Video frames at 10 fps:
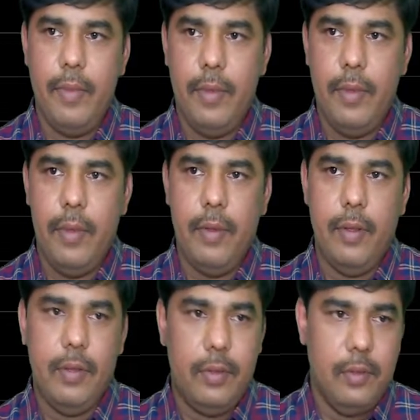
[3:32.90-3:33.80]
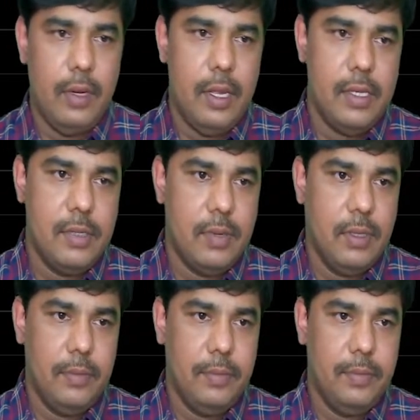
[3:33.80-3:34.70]
Now, last
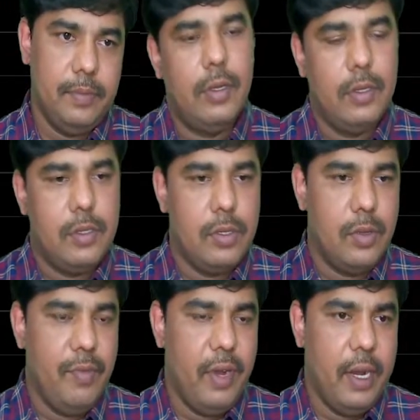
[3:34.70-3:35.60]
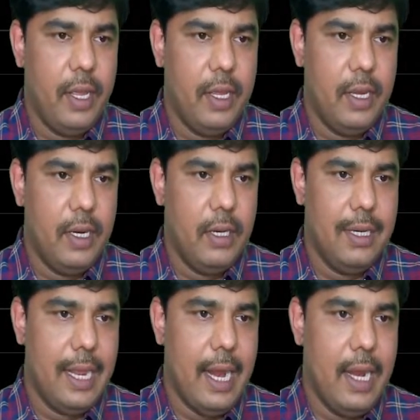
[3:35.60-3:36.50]
one. So, if I take an
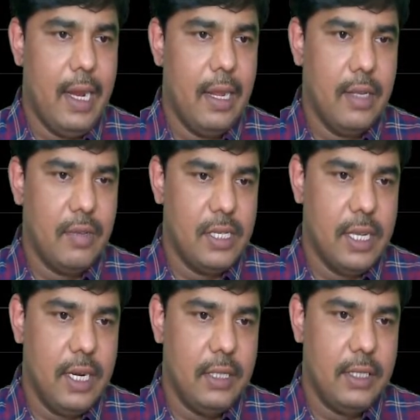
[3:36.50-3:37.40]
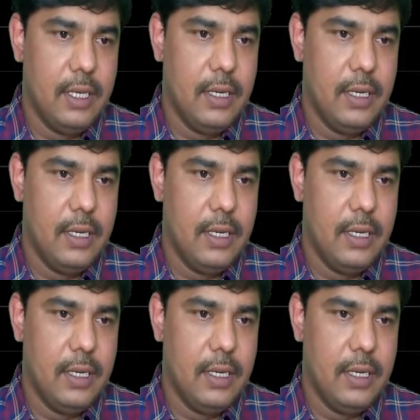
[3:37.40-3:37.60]
anti-clockwise direction,